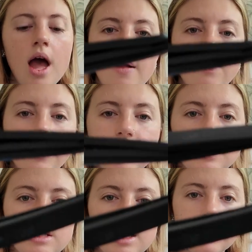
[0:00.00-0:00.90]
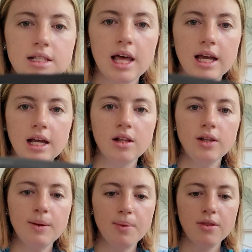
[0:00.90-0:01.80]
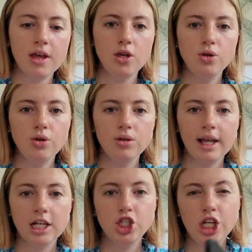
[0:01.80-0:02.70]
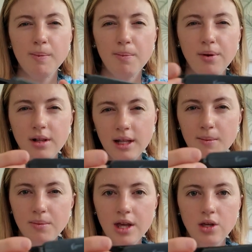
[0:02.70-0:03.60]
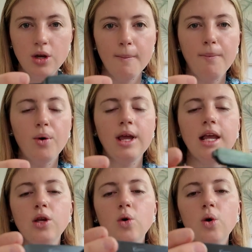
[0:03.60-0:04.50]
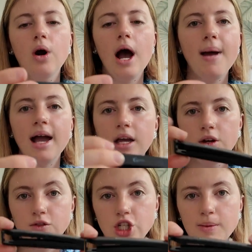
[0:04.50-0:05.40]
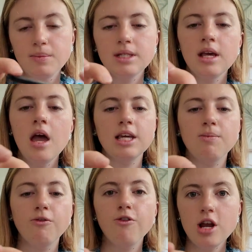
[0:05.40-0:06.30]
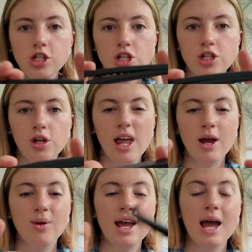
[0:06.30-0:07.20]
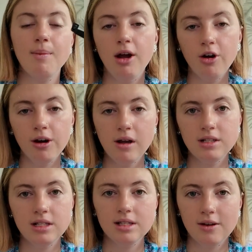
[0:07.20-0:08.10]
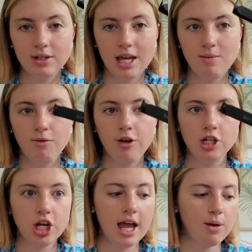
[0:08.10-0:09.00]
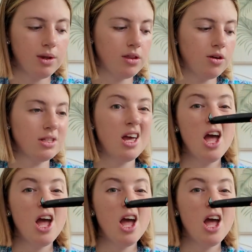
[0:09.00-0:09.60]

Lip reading: And this is like a clip that you, like a chip clip that you can put in your packet of chips to keep it fresh. So like when I have my Oreos and stuff to keep them fresh, I had one of those.